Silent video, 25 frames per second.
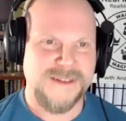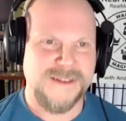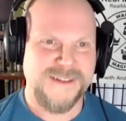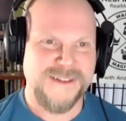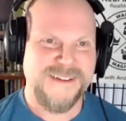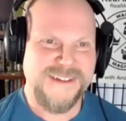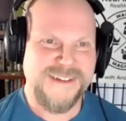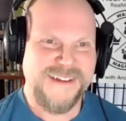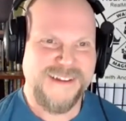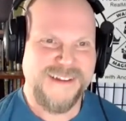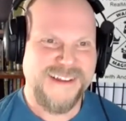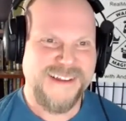
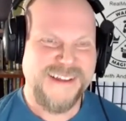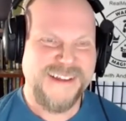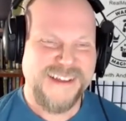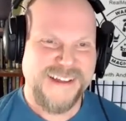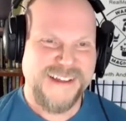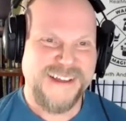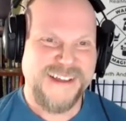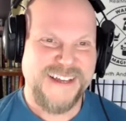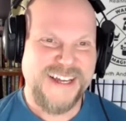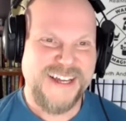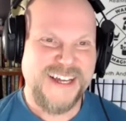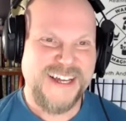
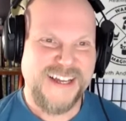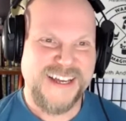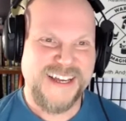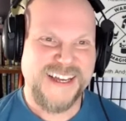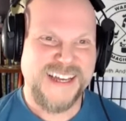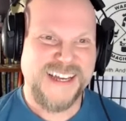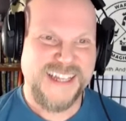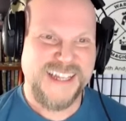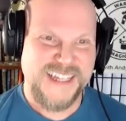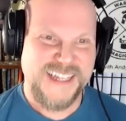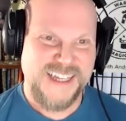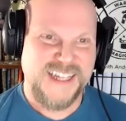
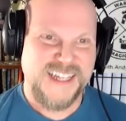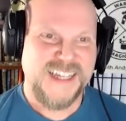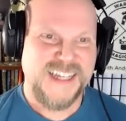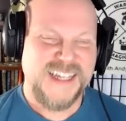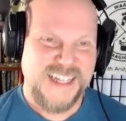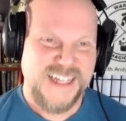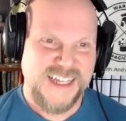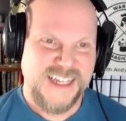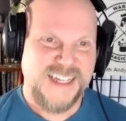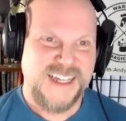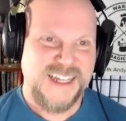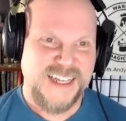
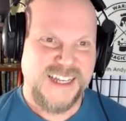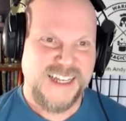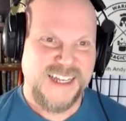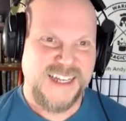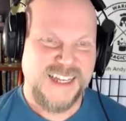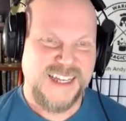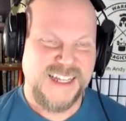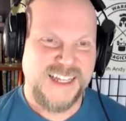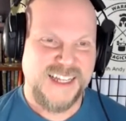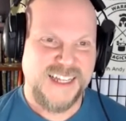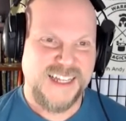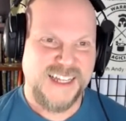
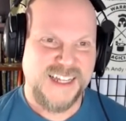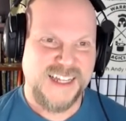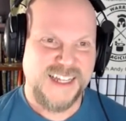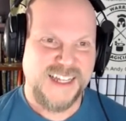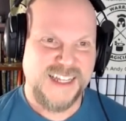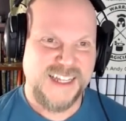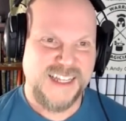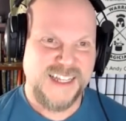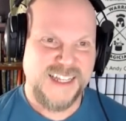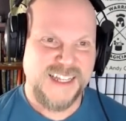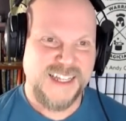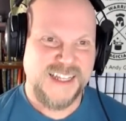
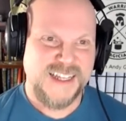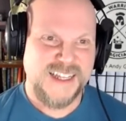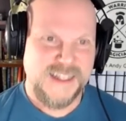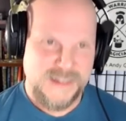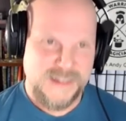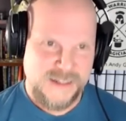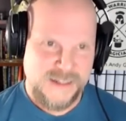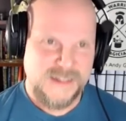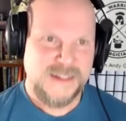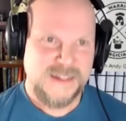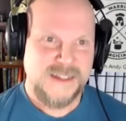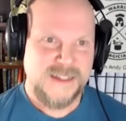
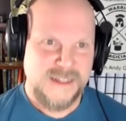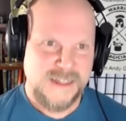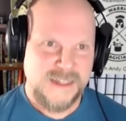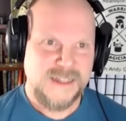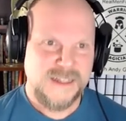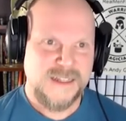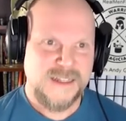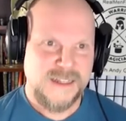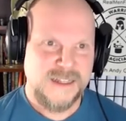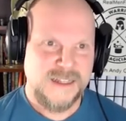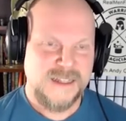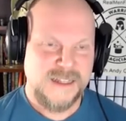
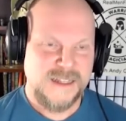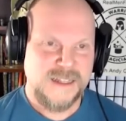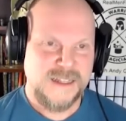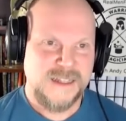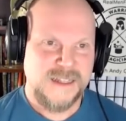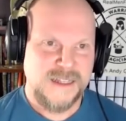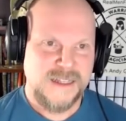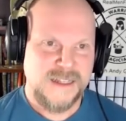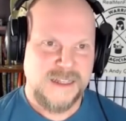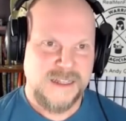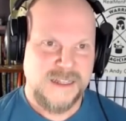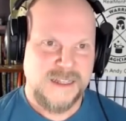
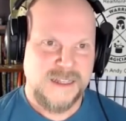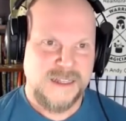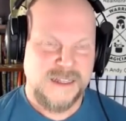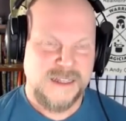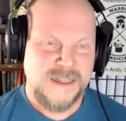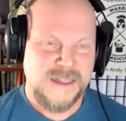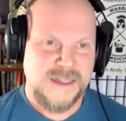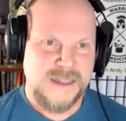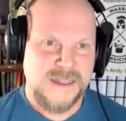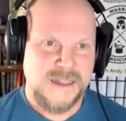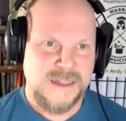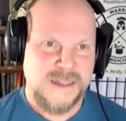
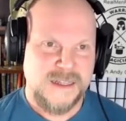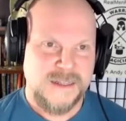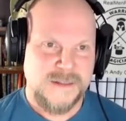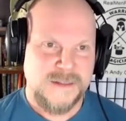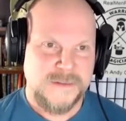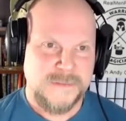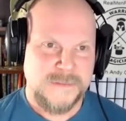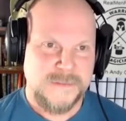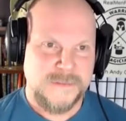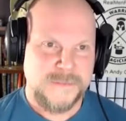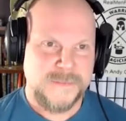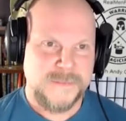
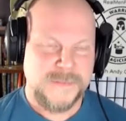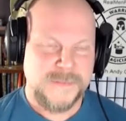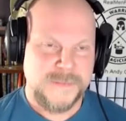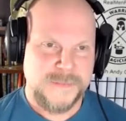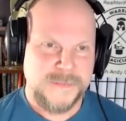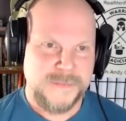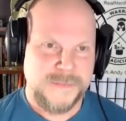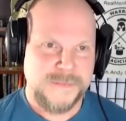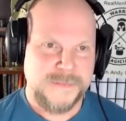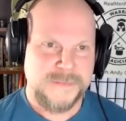This person isn't speaking.